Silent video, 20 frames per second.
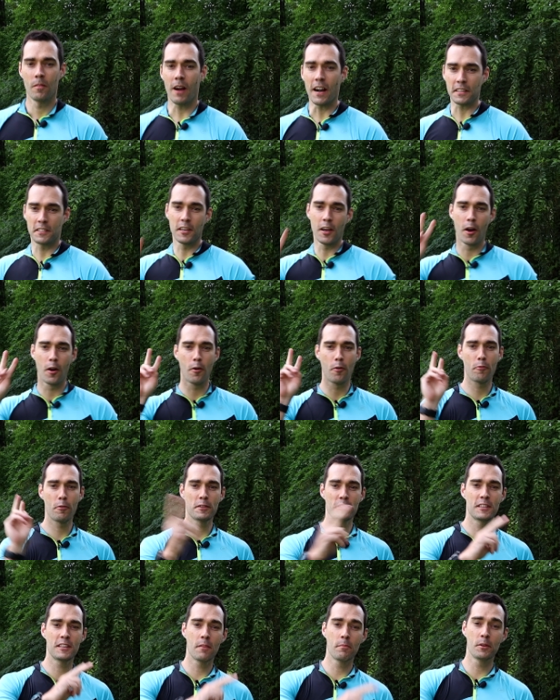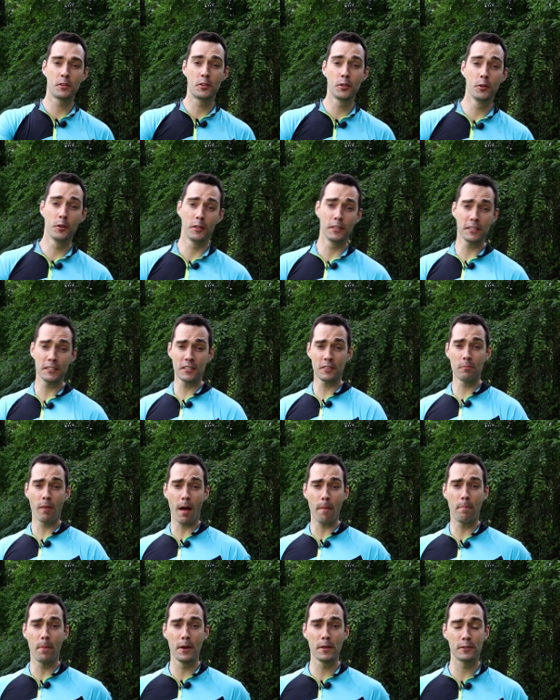Alright, so reason number 2, and this is
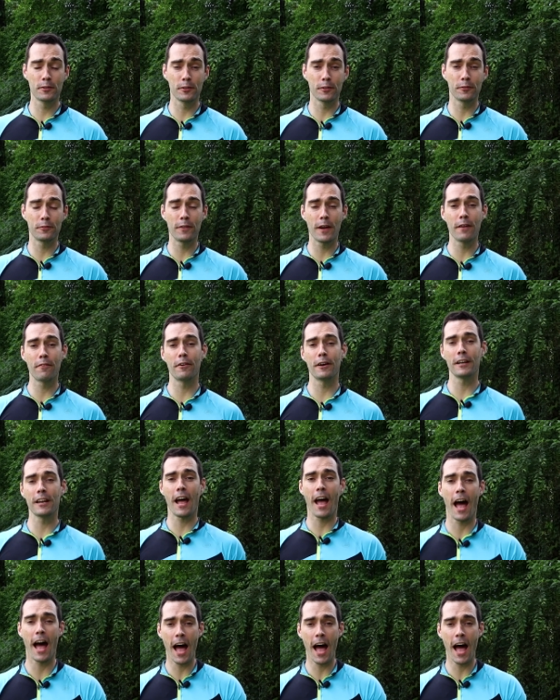my personal favorite.